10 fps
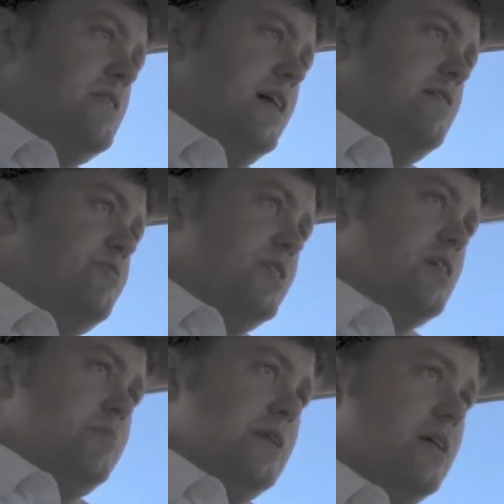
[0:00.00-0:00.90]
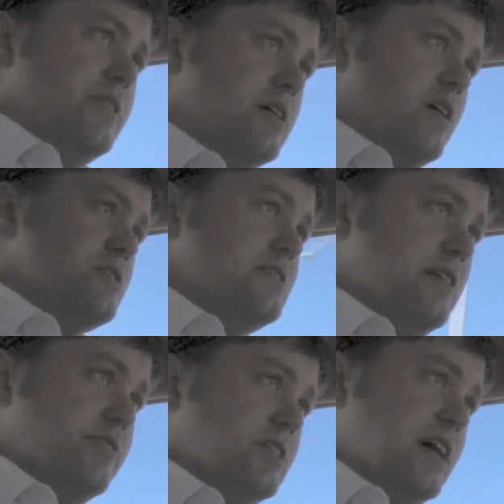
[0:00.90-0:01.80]
that if we come down, the car is
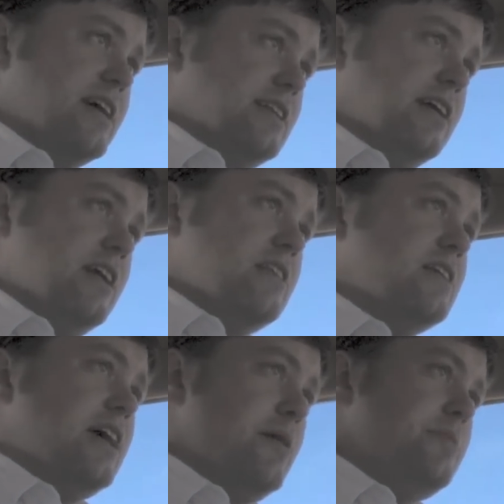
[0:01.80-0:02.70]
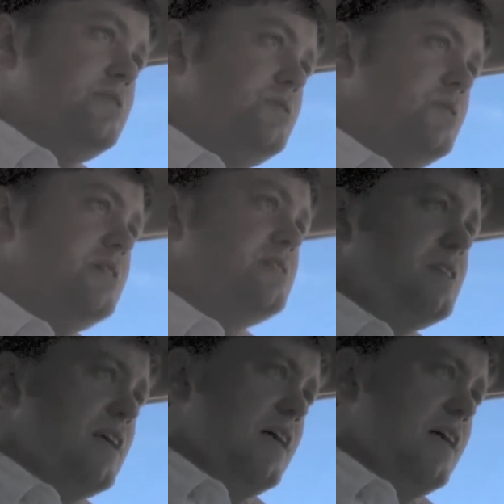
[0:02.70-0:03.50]
definitely not going to let anything happen to us.